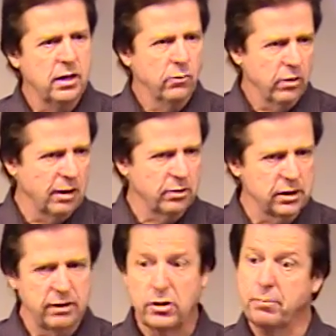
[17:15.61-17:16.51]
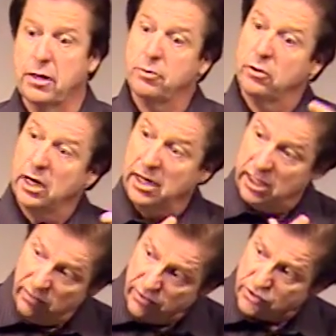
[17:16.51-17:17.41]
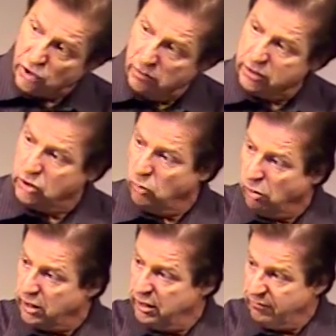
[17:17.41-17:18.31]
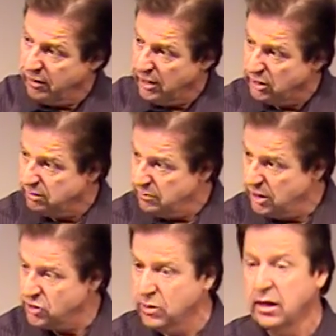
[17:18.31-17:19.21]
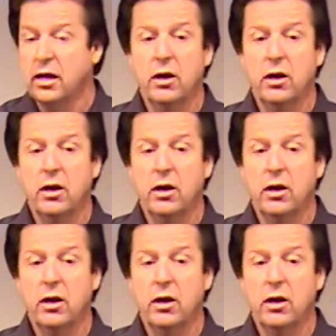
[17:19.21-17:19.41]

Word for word: We're able to give it to people who are not in the service, who are working in different areas of ministry.